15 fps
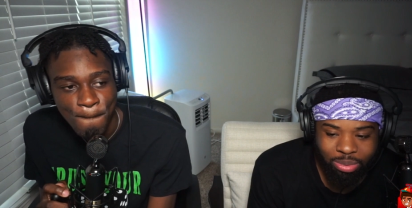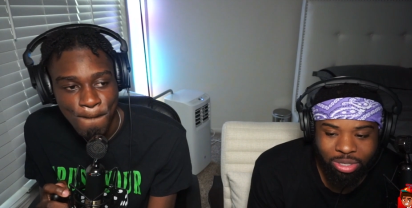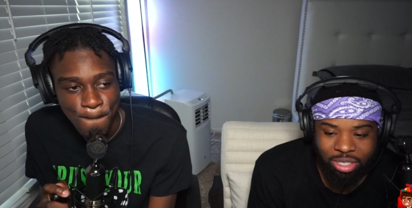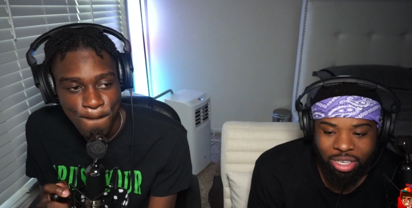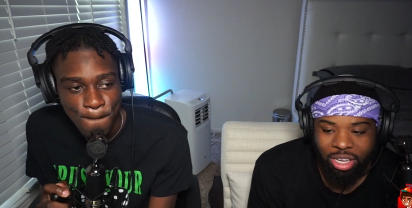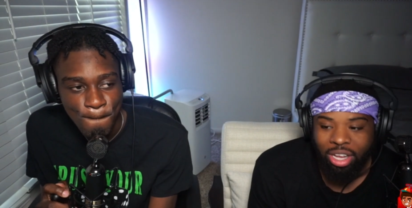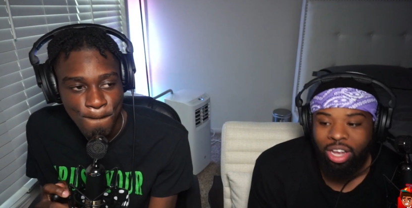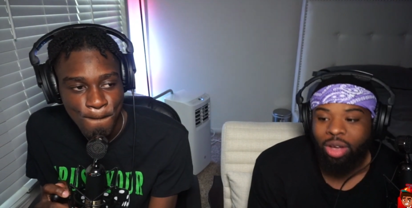Speaker 1: Mm-hmm.
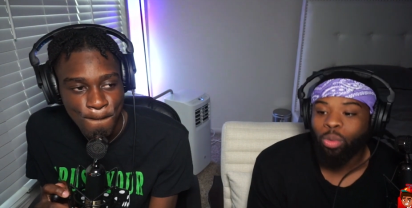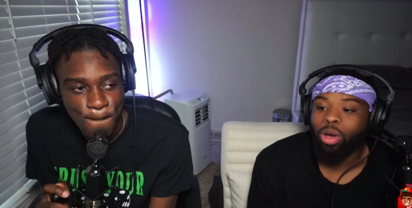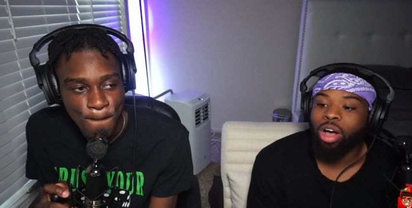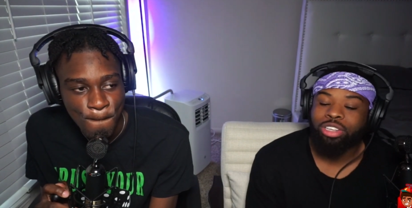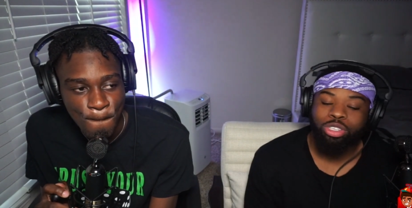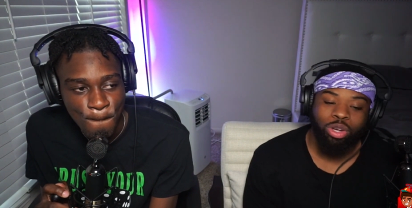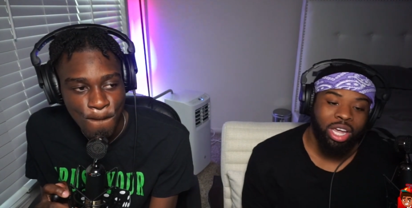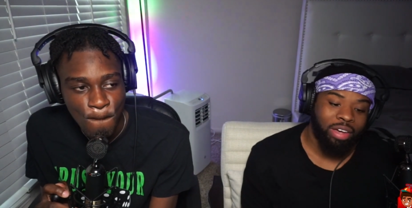We're also
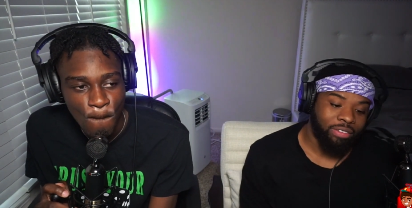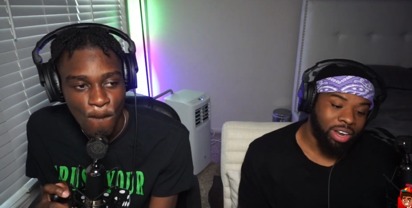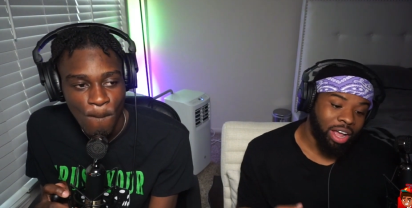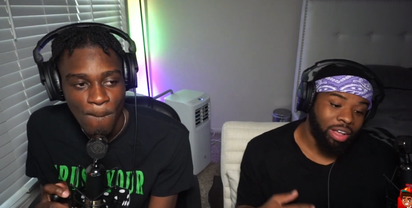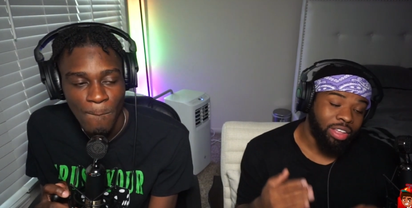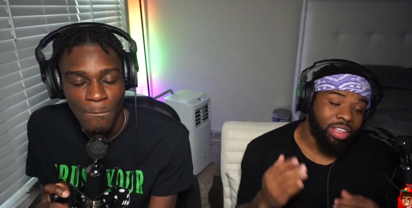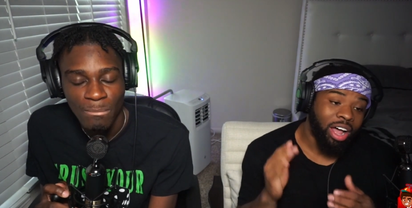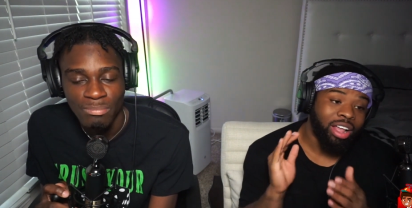giving out
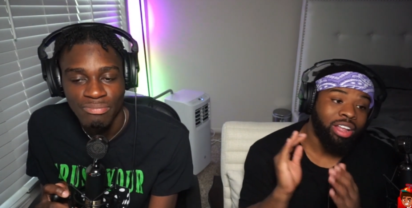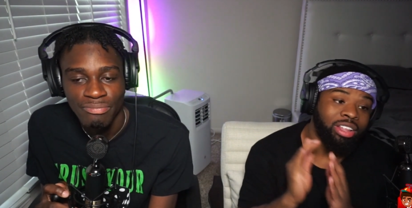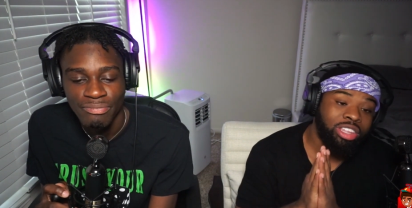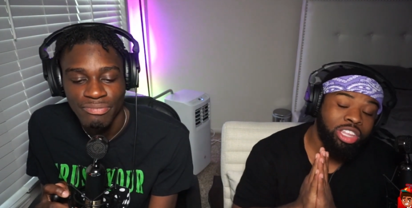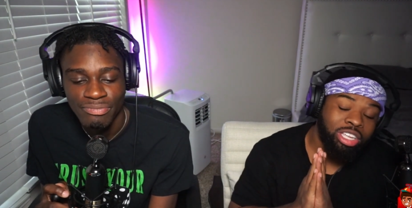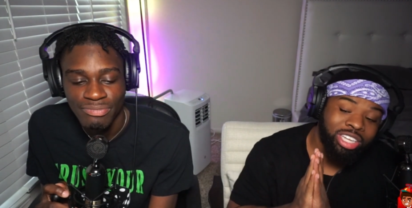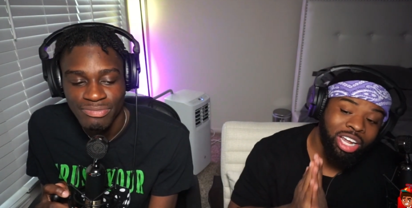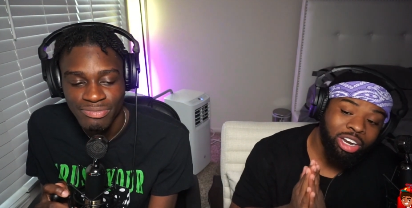a uh,
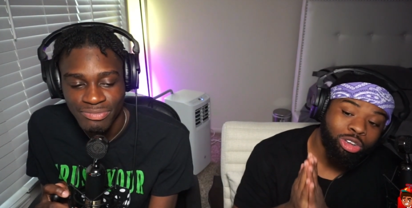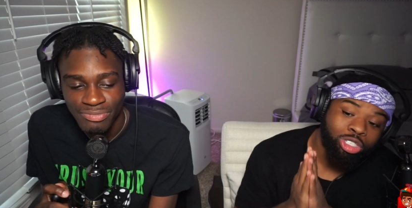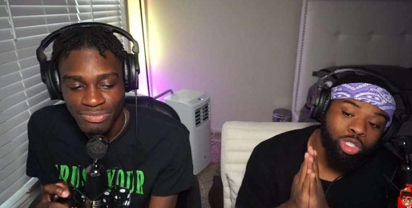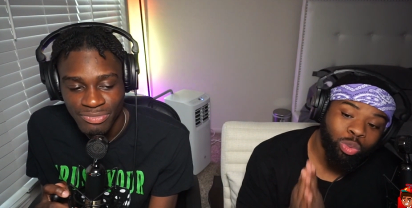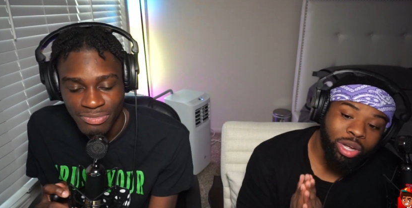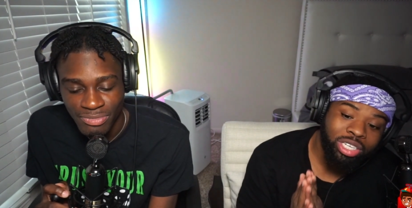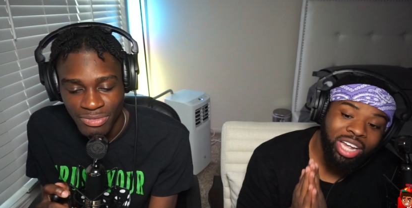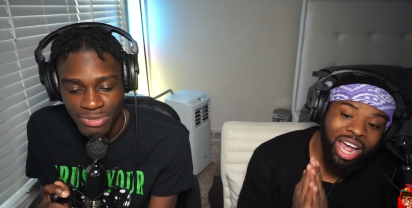Nintendo Switch
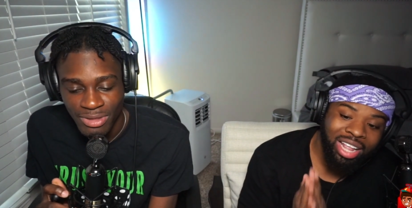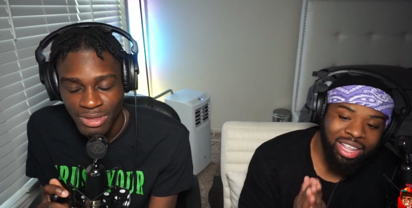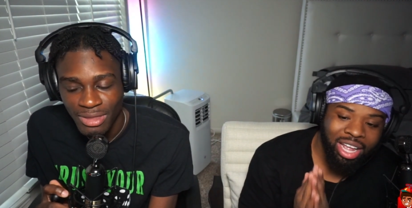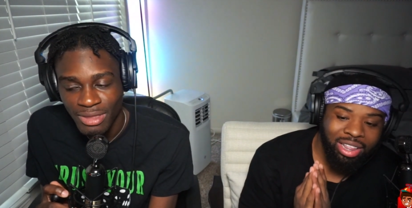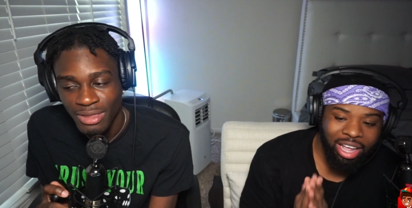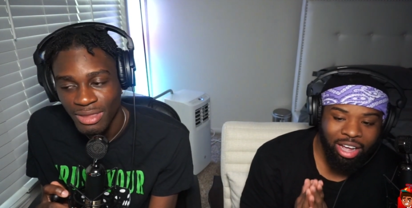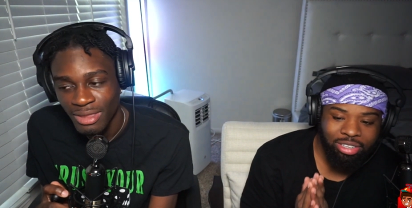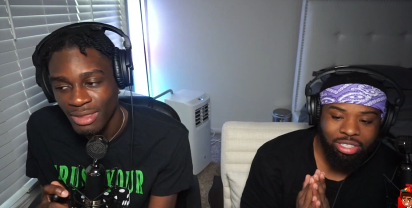at that
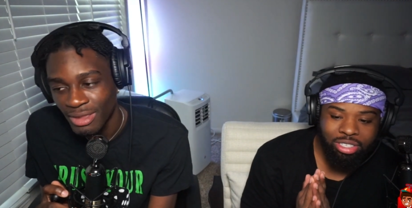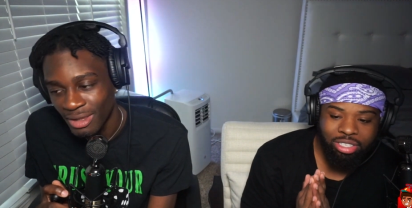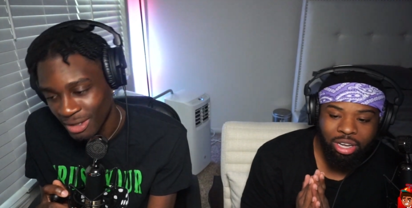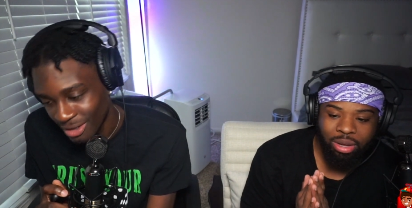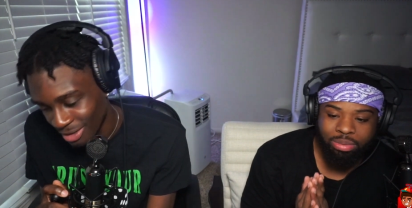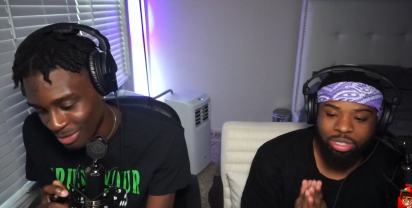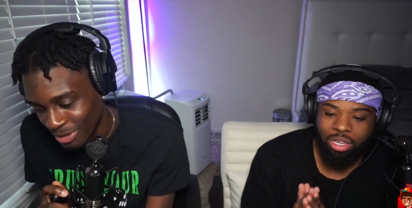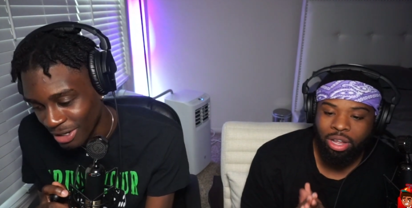thousand subs.
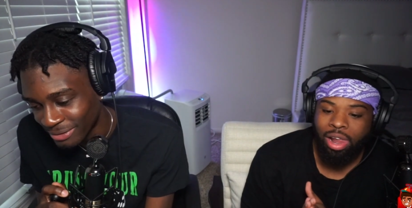Okay.